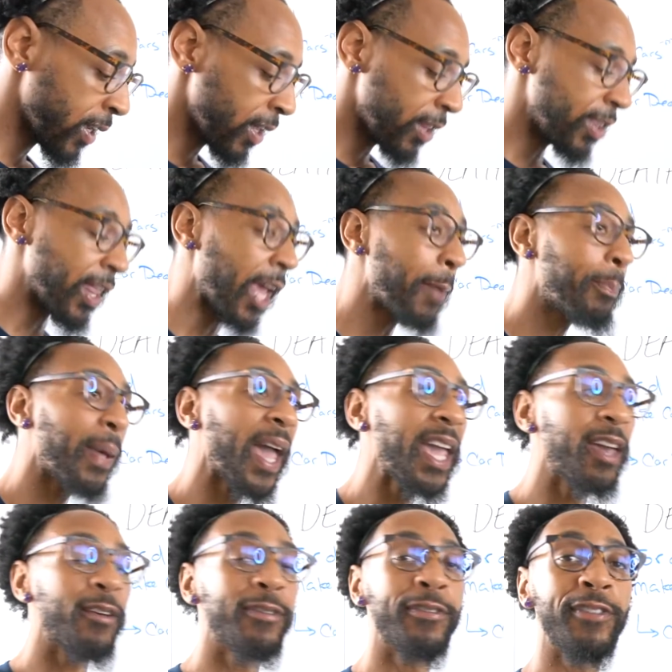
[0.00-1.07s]
they pay
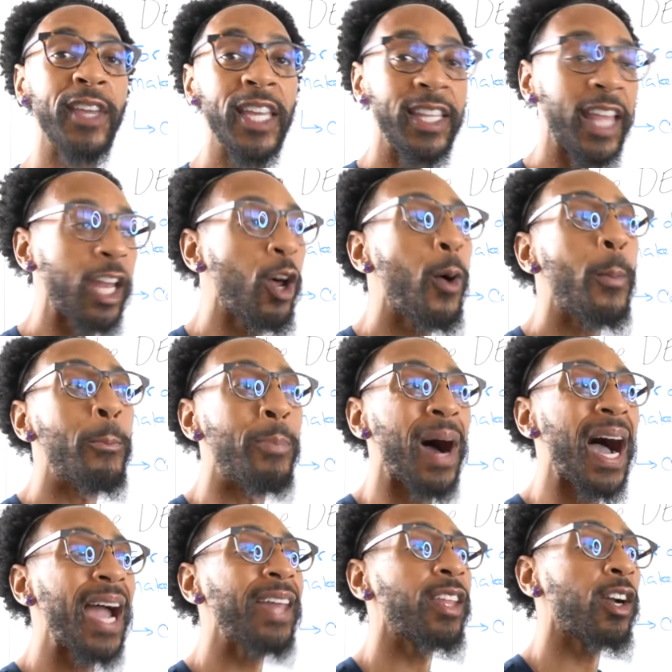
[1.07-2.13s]
a fee. They don't
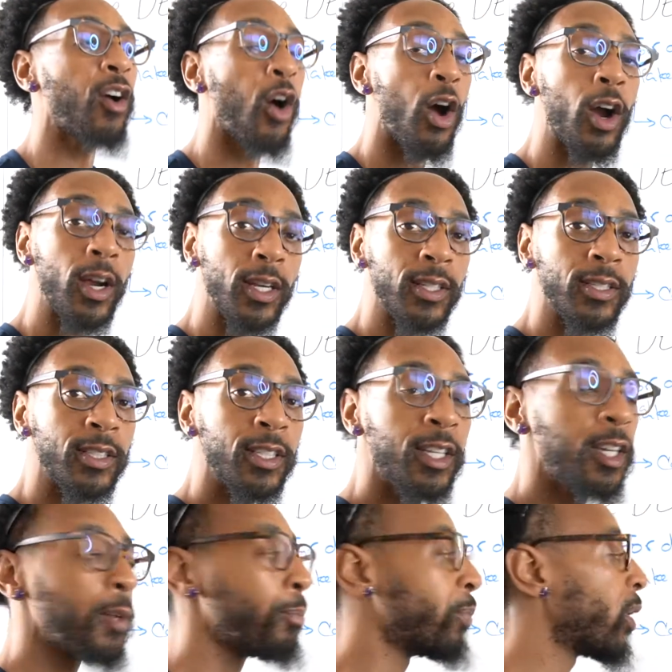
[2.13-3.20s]
buy the cars,
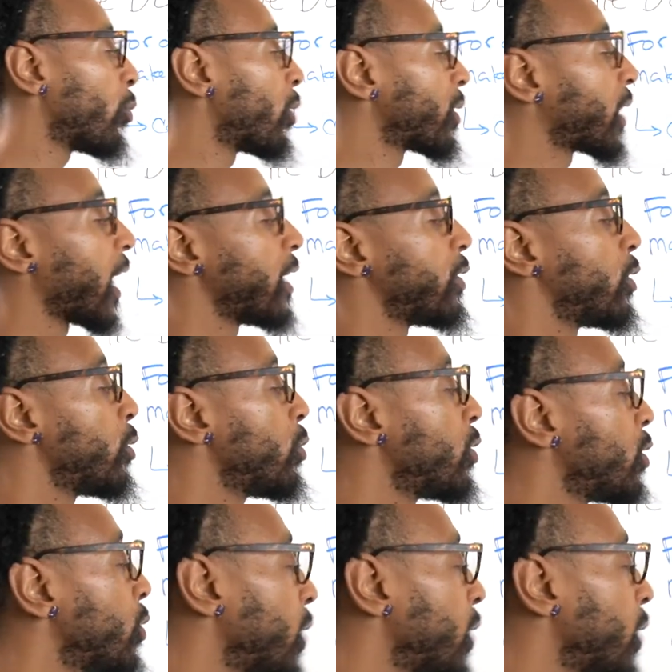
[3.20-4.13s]
but what they do